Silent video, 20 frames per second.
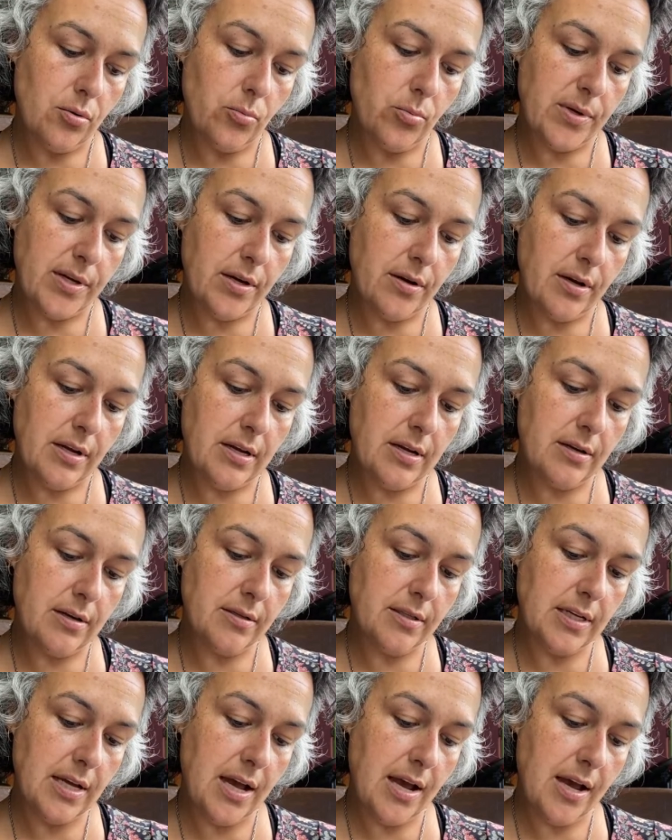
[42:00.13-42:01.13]
we are
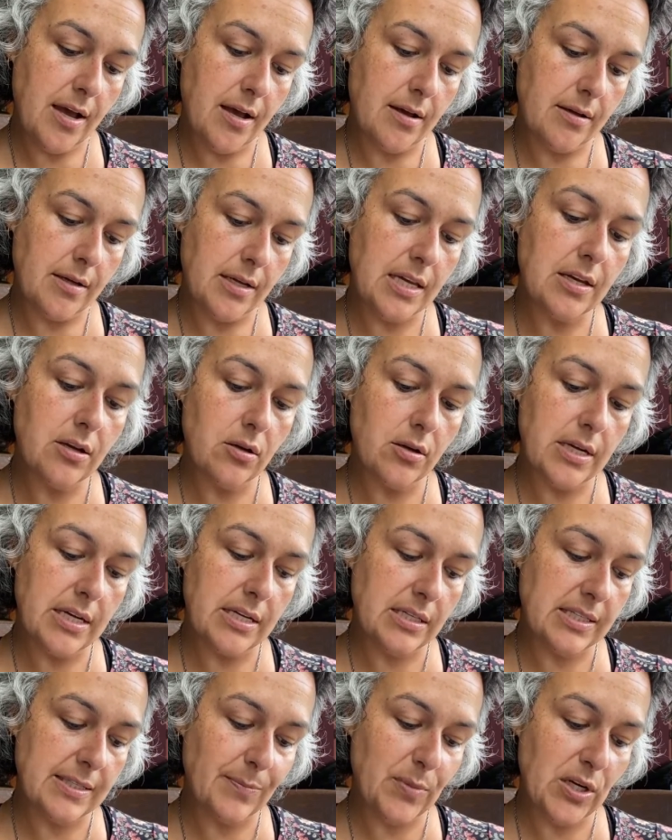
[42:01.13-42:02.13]
here
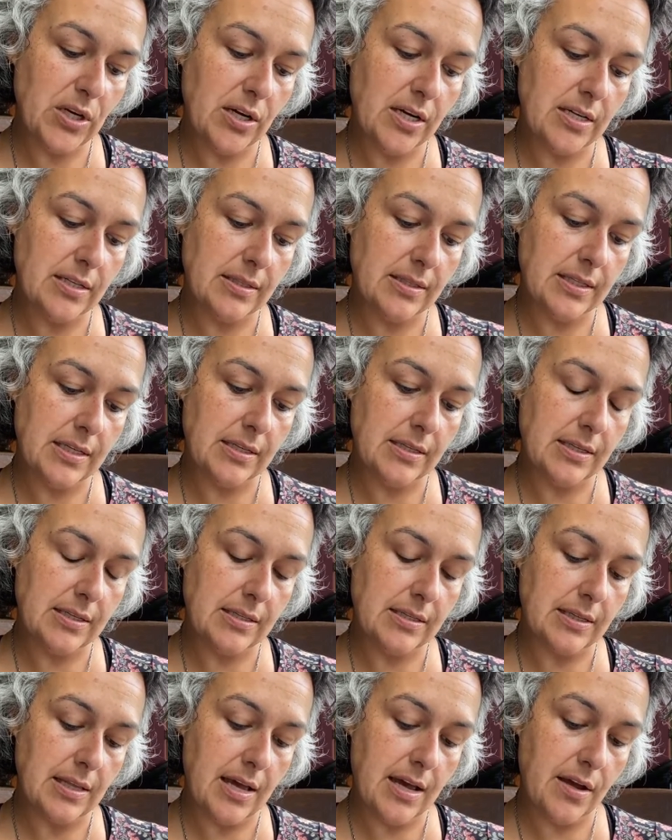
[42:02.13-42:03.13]
experiencing
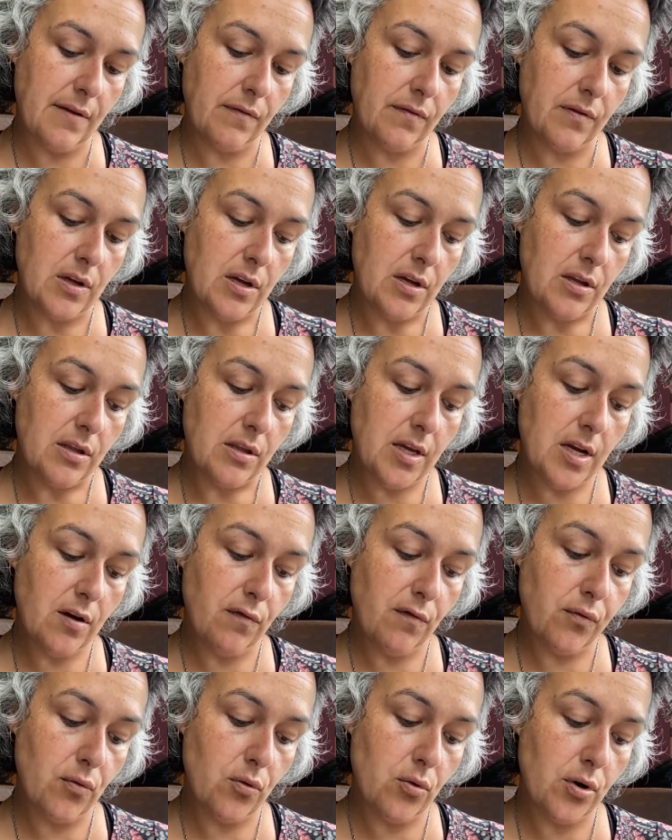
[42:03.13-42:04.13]
this life.
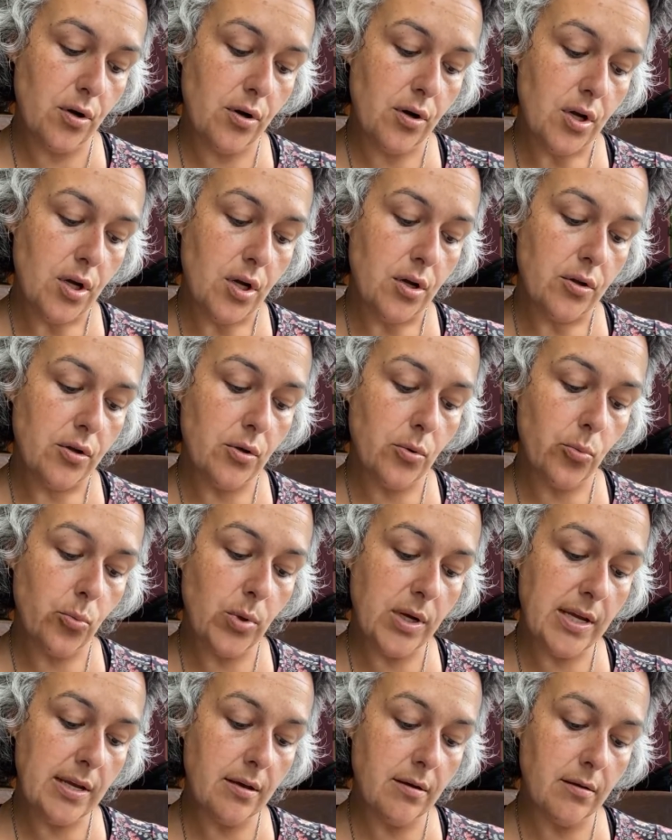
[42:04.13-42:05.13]
Therefore, the
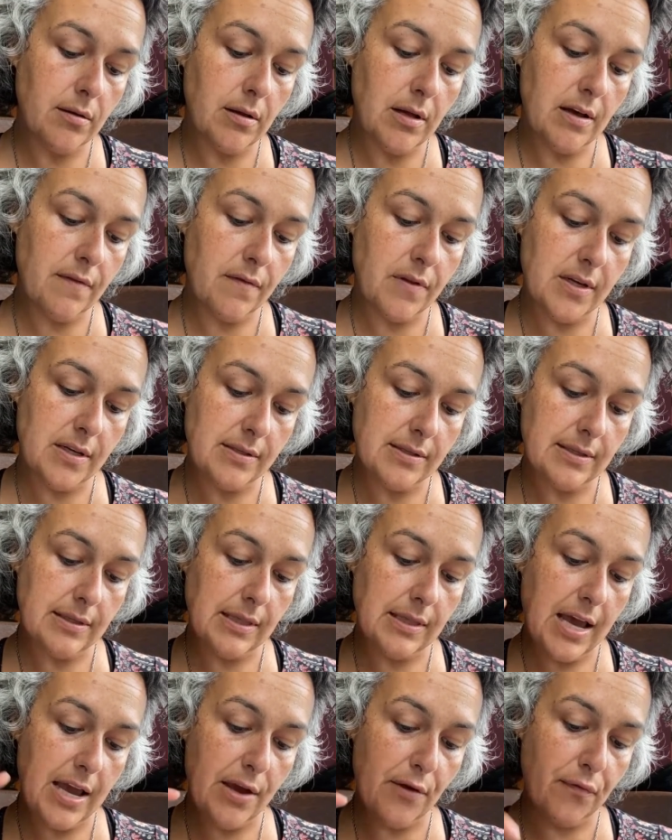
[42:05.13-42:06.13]
wheel of this
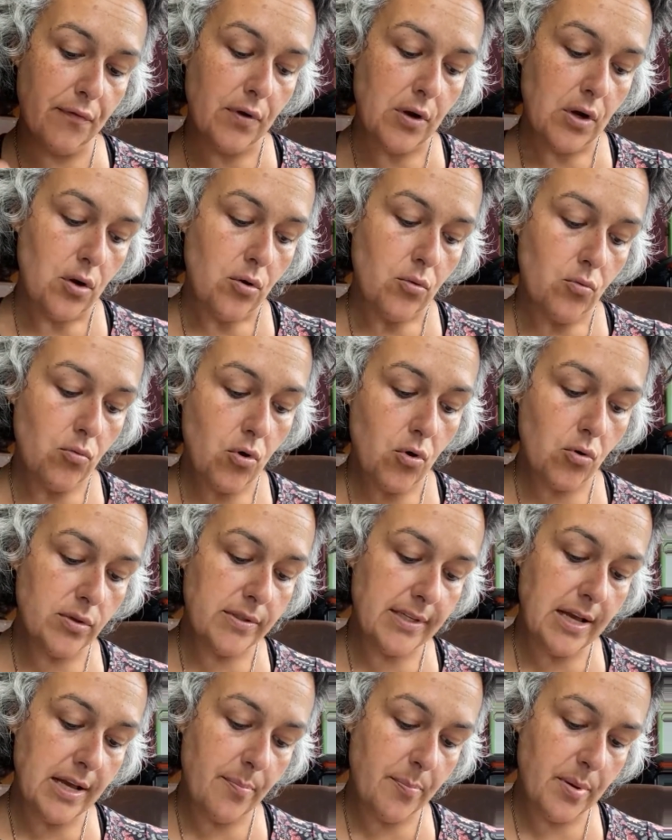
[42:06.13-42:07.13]
life rolls
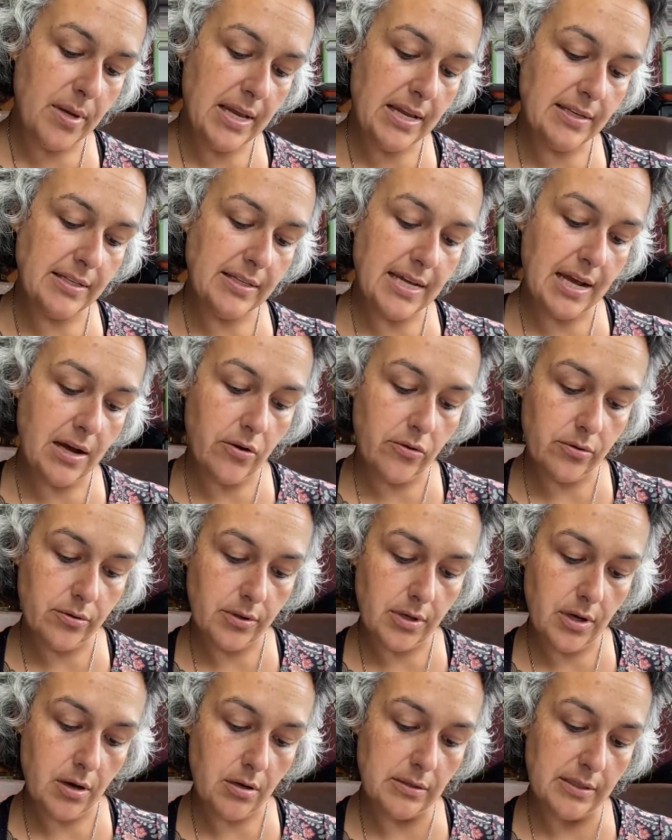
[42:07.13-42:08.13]
up and down
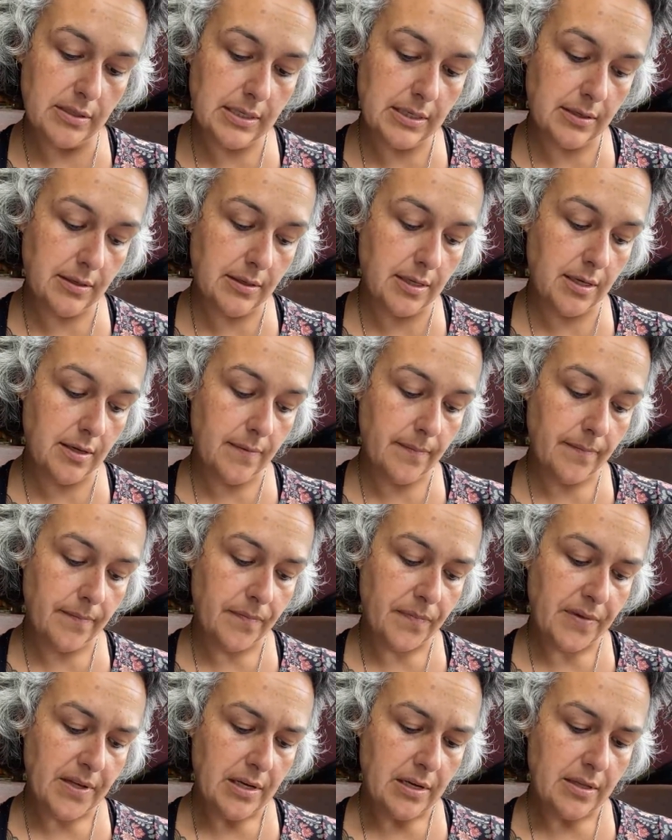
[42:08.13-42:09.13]
constantly.
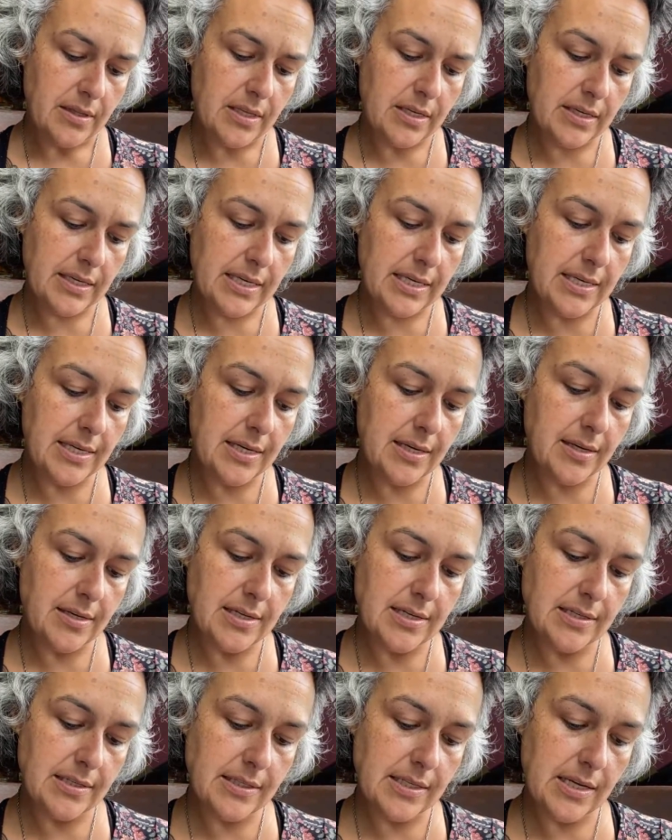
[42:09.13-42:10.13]
The key
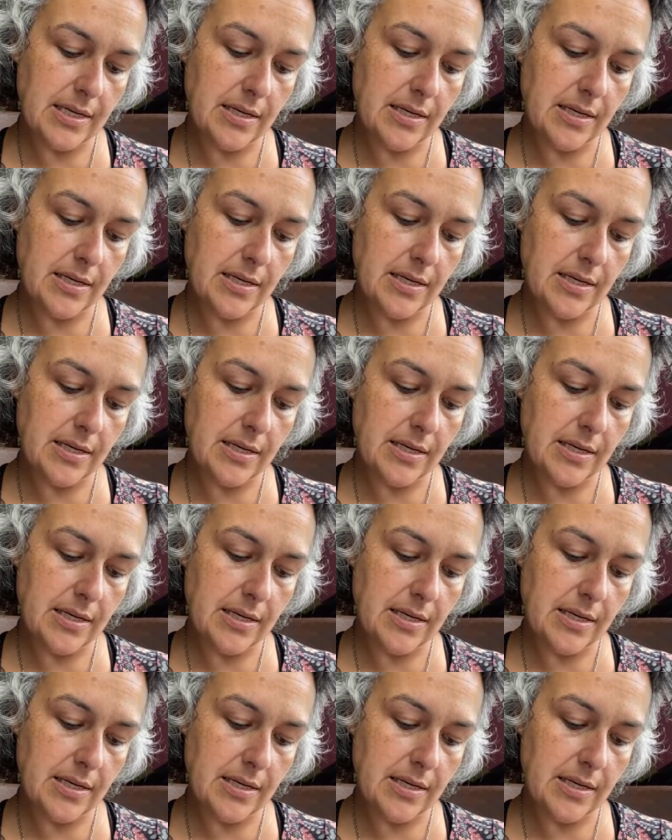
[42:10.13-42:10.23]
is